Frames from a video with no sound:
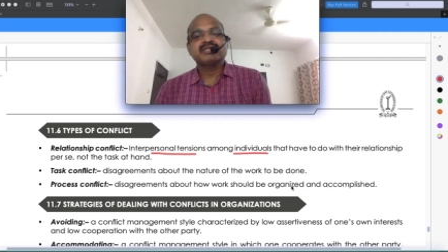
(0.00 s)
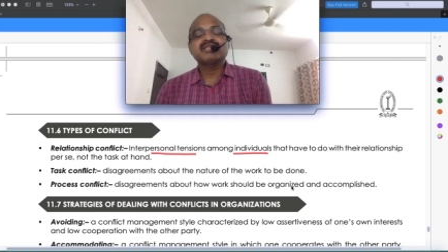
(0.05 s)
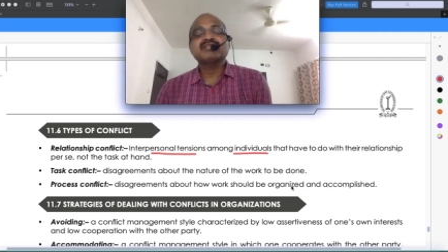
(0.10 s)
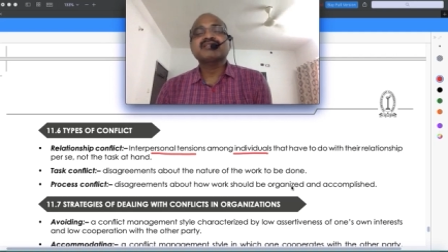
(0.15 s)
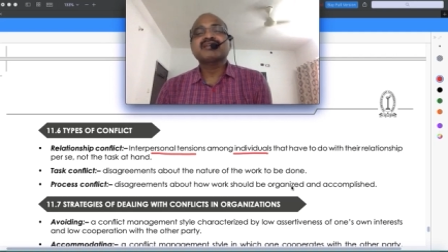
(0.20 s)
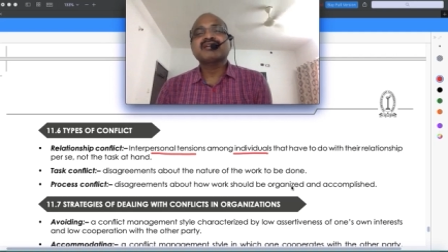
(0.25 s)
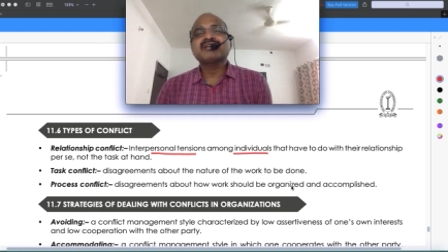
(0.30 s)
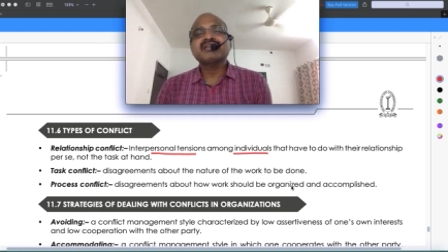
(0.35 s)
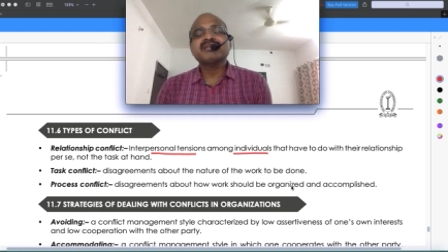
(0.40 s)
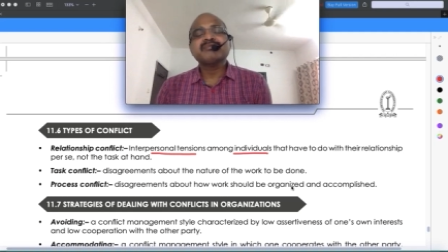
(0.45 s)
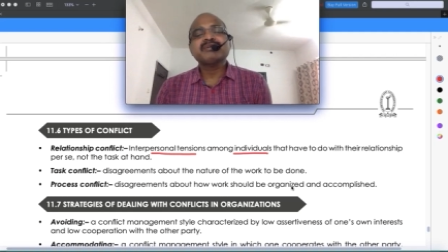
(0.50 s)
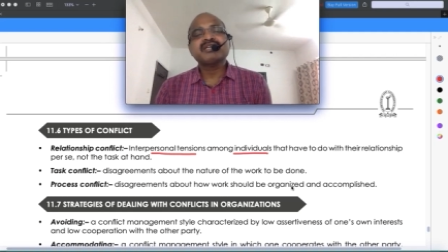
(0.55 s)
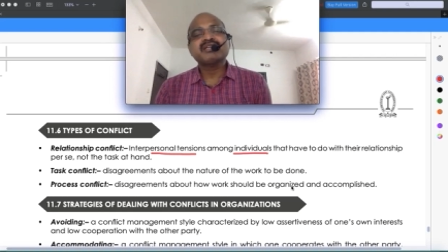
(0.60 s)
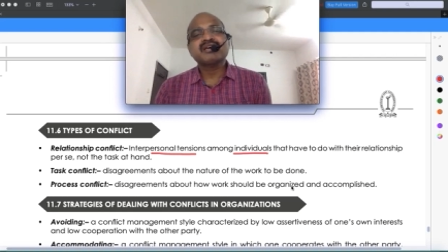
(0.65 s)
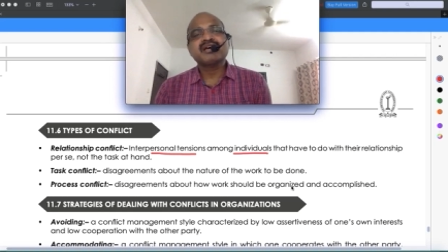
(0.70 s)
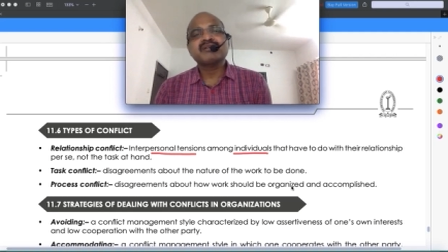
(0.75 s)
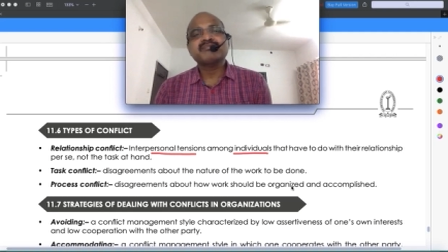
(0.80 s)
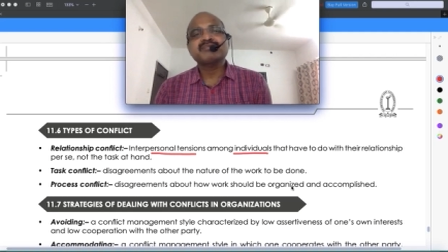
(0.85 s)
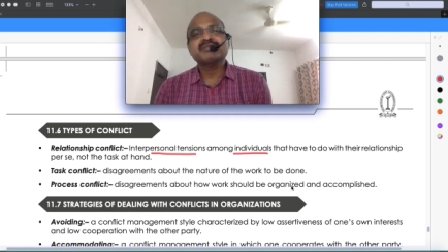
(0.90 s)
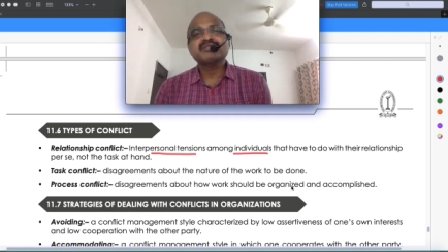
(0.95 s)
disagreement
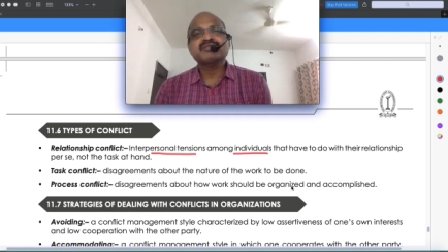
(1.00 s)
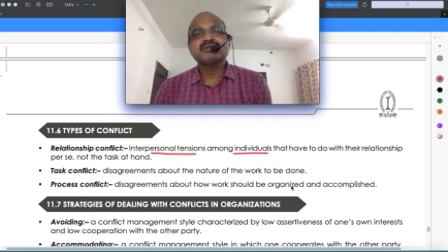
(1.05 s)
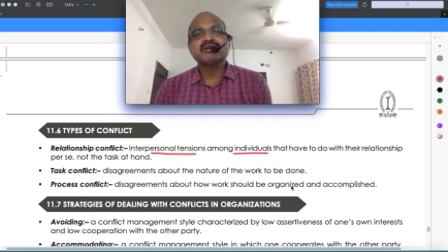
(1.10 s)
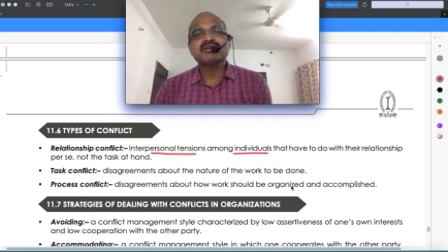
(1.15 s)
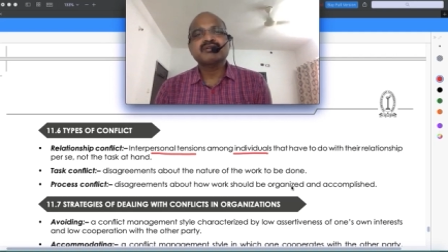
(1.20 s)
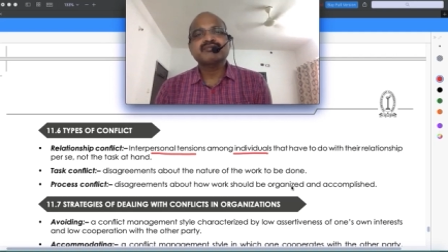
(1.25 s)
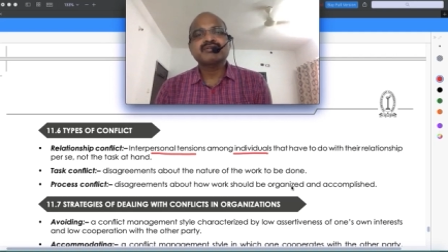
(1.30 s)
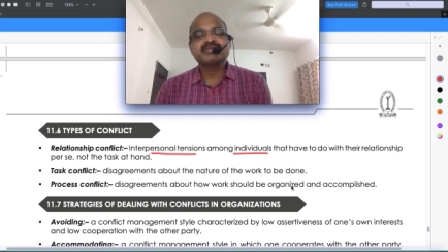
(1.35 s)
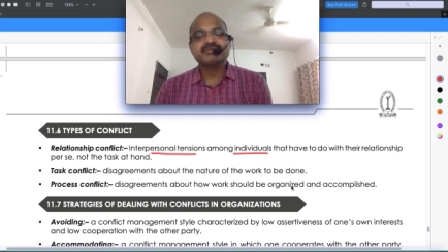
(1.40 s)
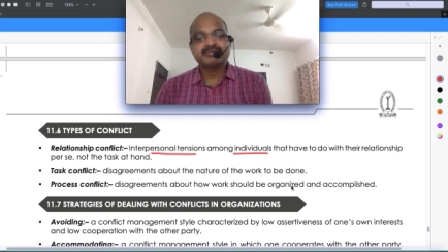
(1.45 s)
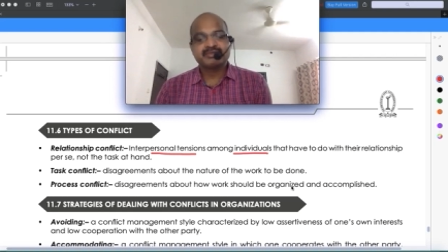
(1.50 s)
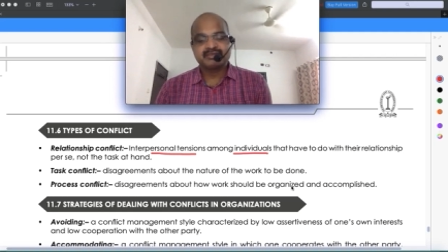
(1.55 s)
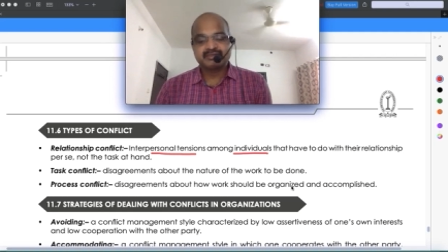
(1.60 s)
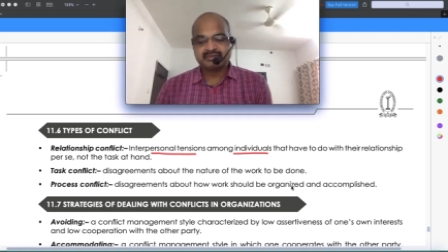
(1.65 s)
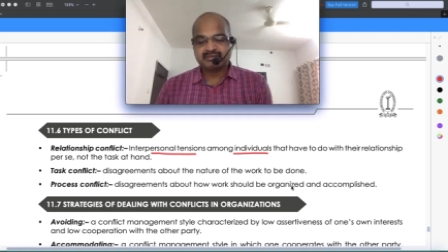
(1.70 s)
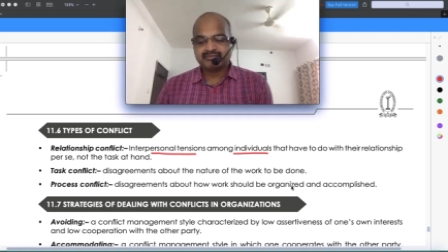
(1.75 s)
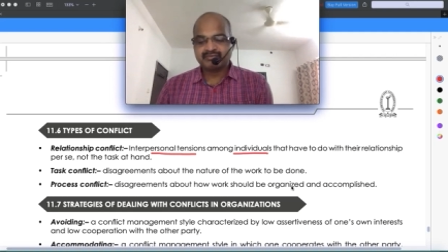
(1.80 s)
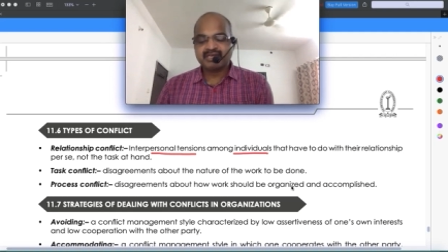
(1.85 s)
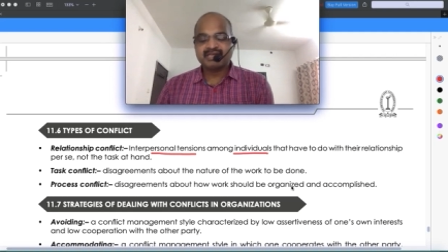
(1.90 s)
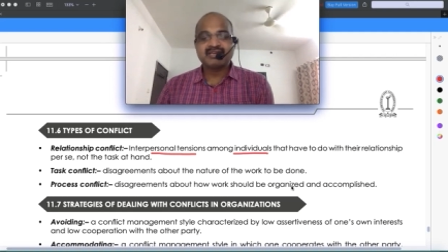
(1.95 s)
happens always
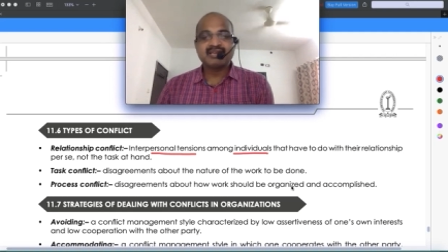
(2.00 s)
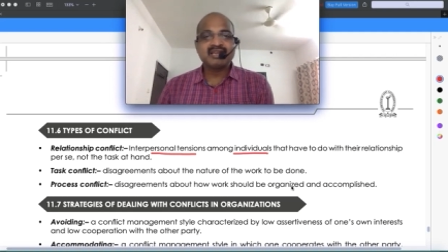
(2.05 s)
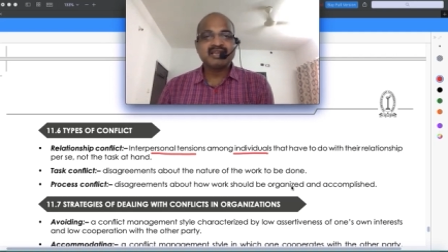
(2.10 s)
because when